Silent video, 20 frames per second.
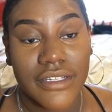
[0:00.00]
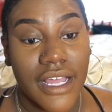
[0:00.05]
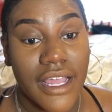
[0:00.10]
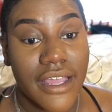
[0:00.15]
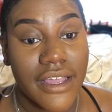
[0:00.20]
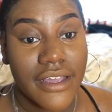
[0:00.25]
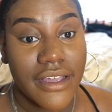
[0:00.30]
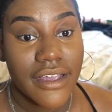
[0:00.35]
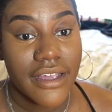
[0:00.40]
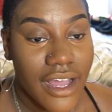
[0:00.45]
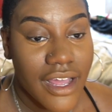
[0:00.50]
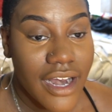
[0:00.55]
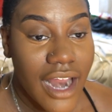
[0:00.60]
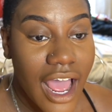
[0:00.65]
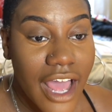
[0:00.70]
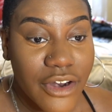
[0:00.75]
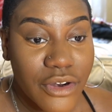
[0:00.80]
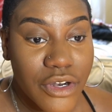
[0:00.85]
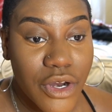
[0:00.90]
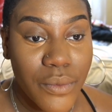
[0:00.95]
Like, and
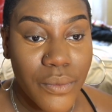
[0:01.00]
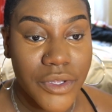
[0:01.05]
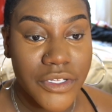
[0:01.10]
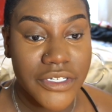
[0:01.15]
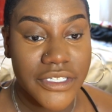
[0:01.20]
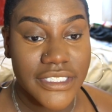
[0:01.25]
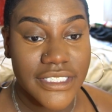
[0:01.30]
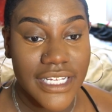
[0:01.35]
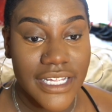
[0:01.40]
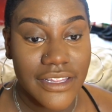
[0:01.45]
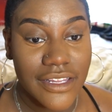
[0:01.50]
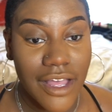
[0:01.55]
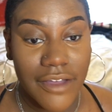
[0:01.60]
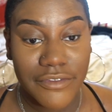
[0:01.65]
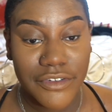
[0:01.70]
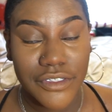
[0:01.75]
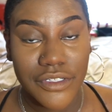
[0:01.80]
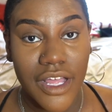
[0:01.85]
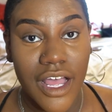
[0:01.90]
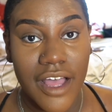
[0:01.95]
I don't know whether to say
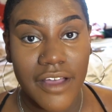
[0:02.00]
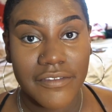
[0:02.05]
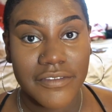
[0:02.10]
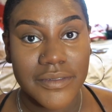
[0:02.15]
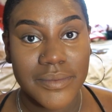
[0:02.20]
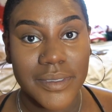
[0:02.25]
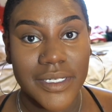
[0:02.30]
love or loved,